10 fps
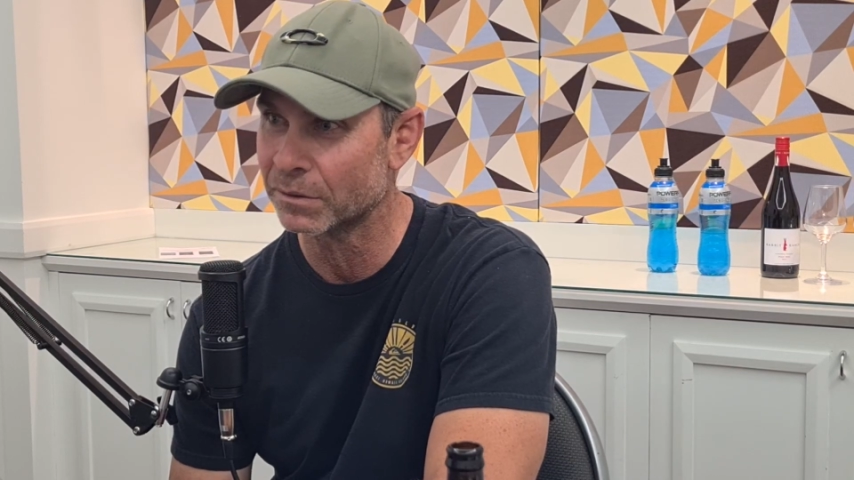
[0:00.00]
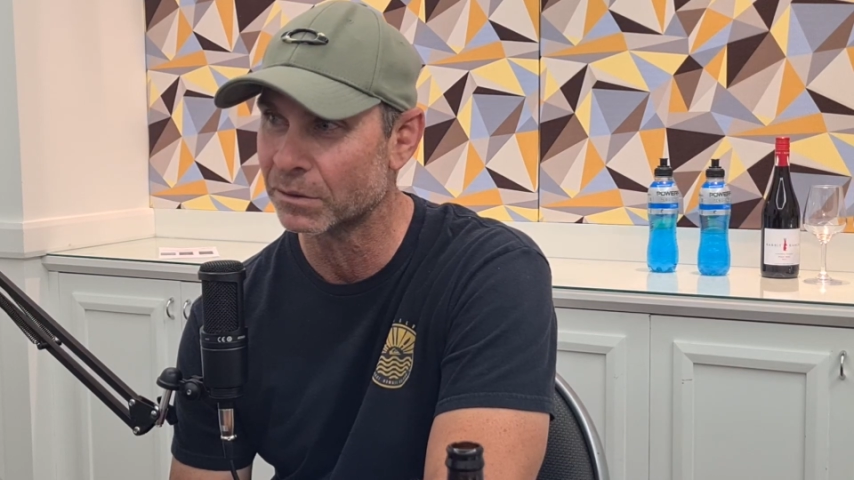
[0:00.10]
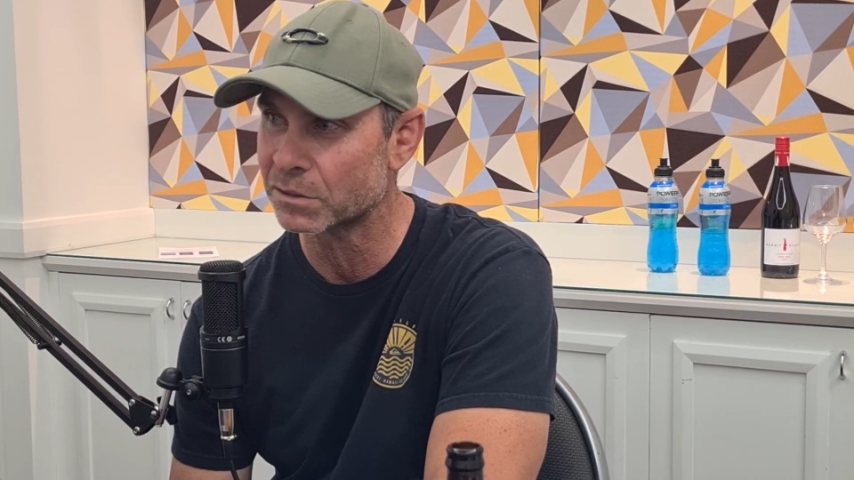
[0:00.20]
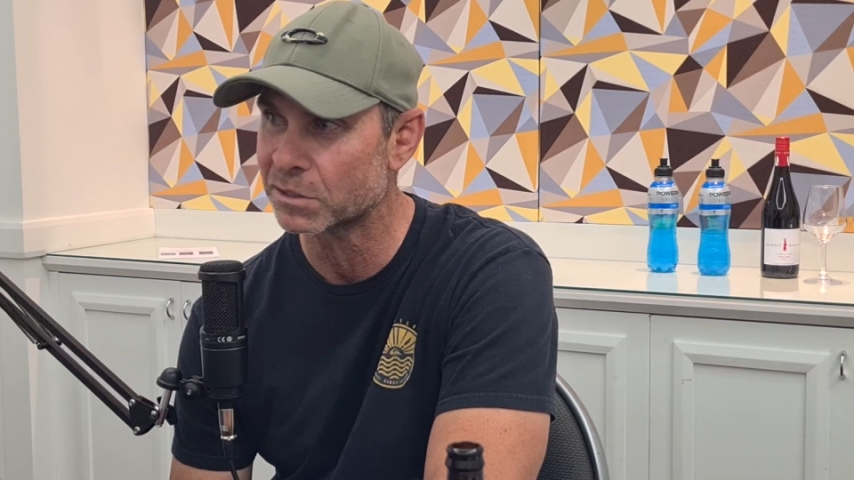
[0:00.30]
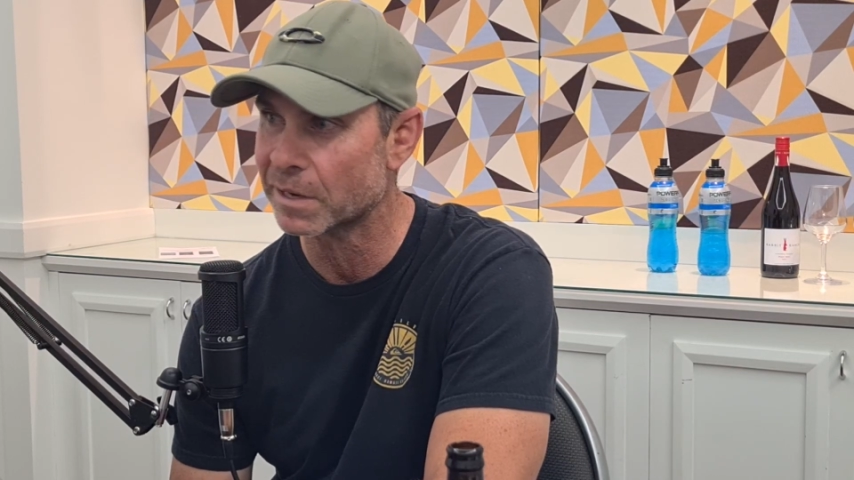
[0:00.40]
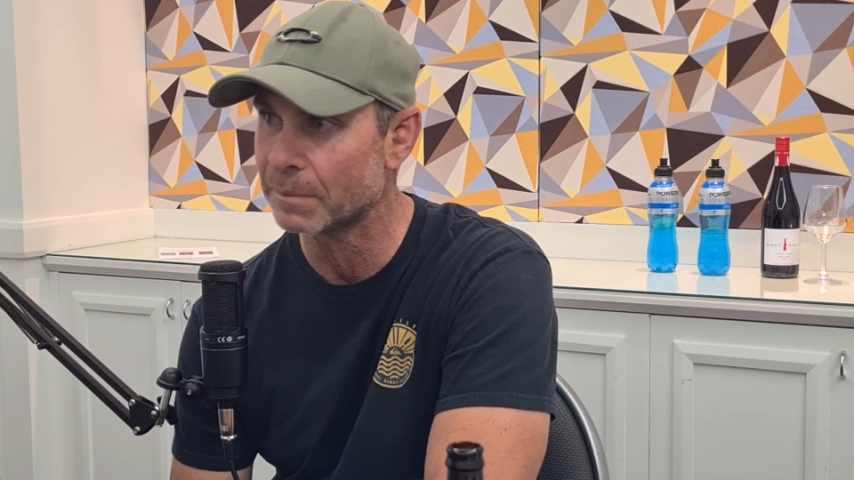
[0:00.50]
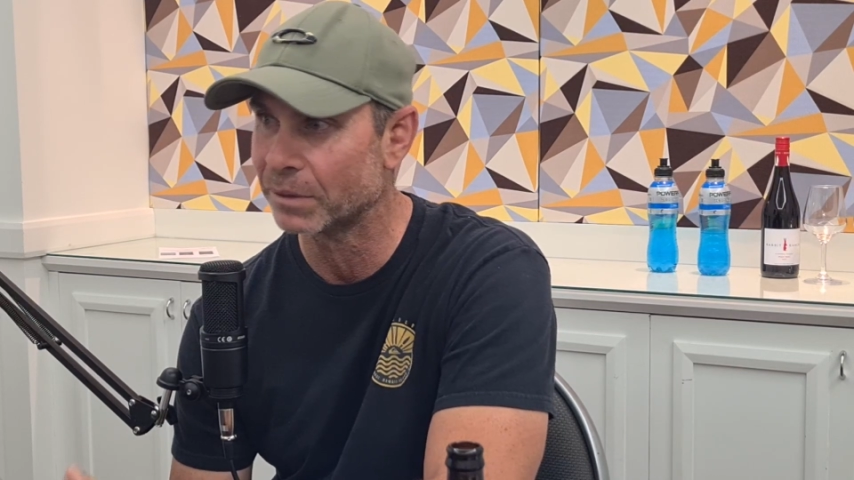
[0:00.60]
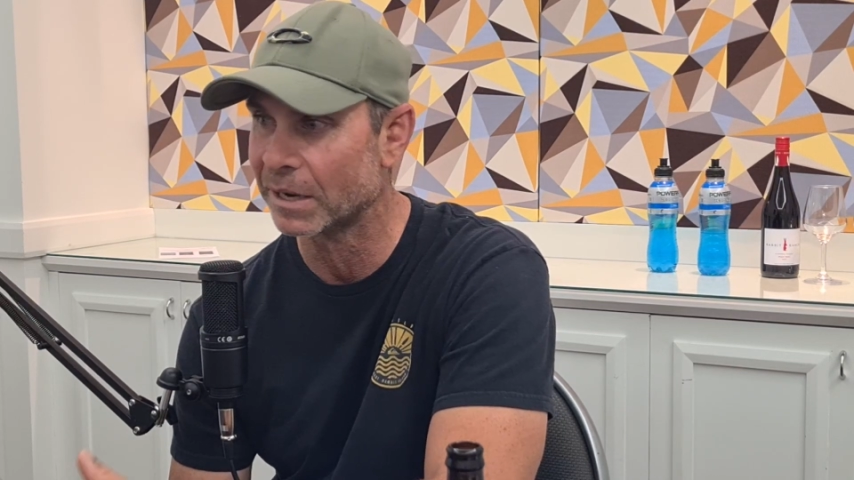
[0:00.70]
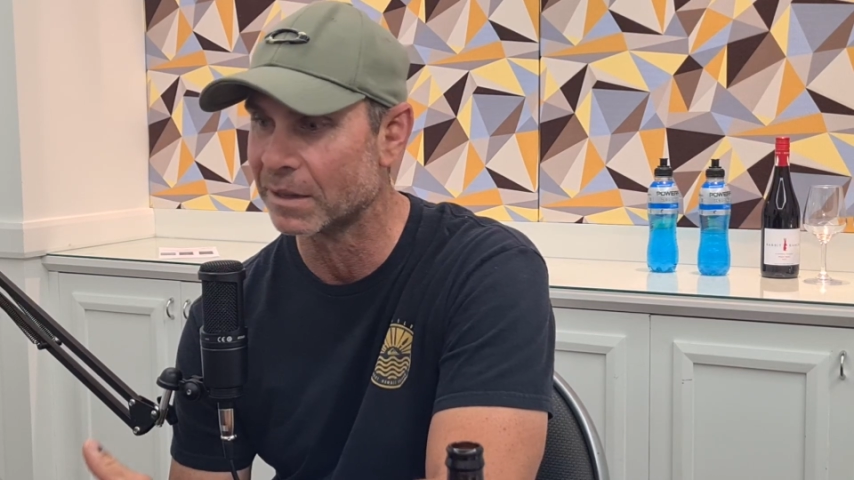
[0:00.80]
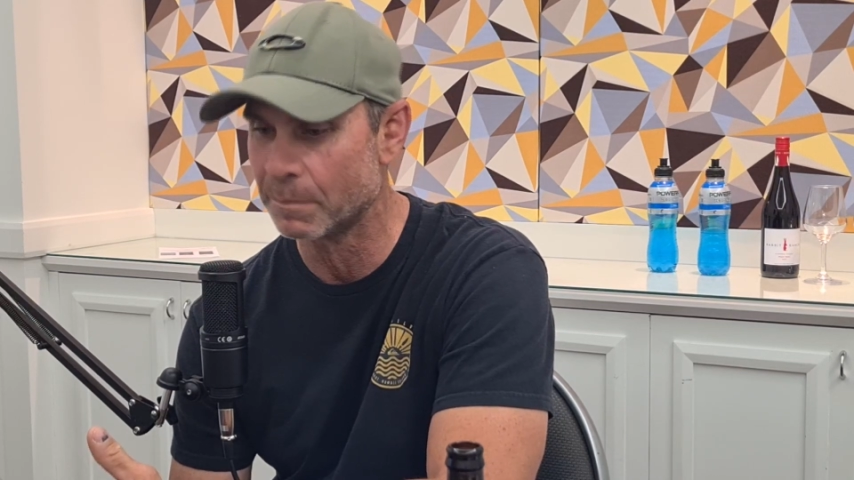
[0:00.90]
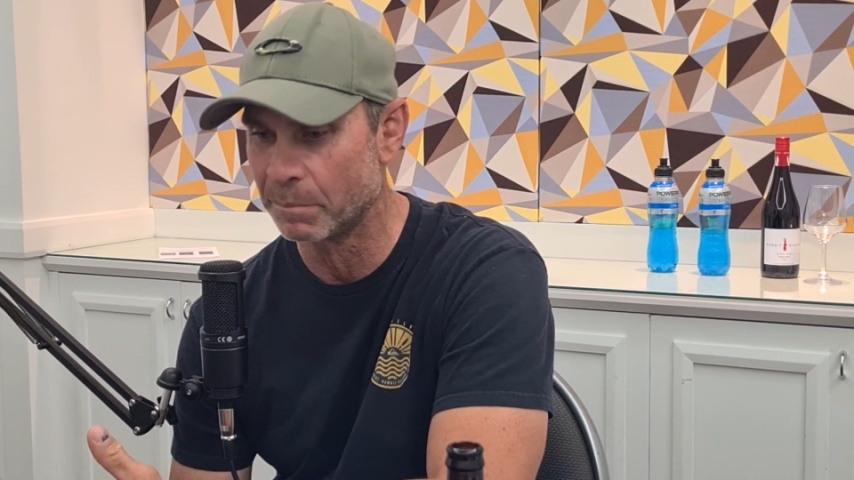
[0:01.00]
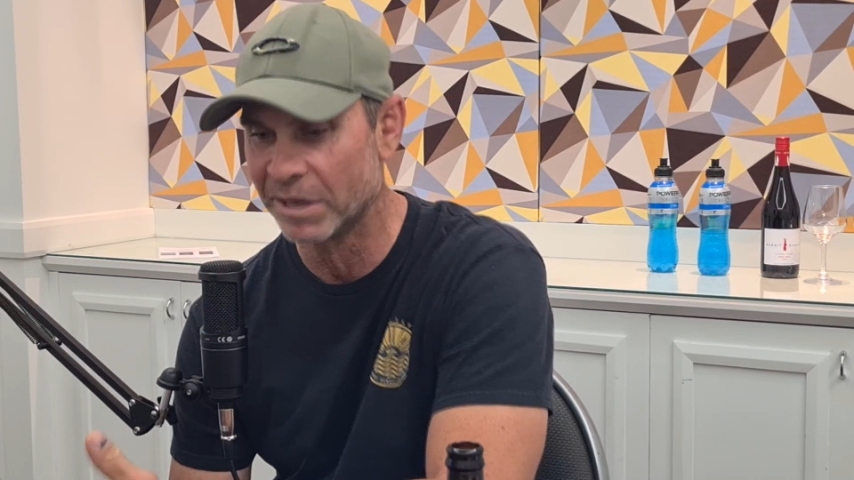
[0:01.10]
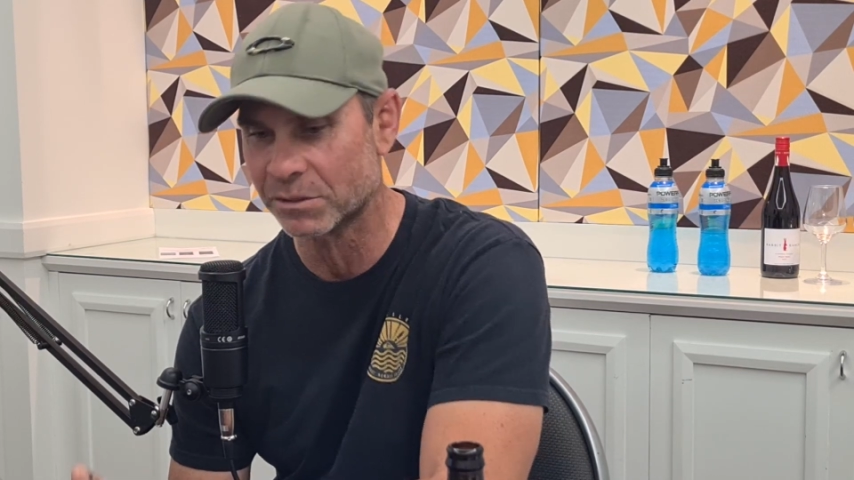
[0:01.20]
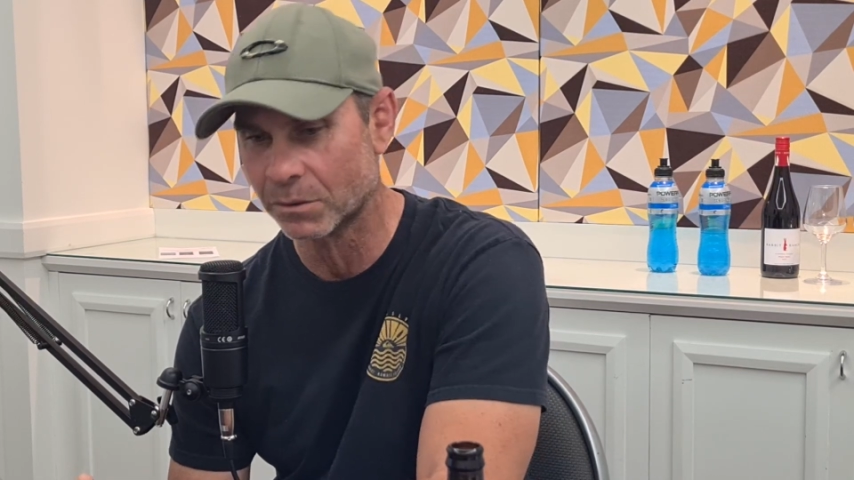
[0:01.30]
like so you're playing the best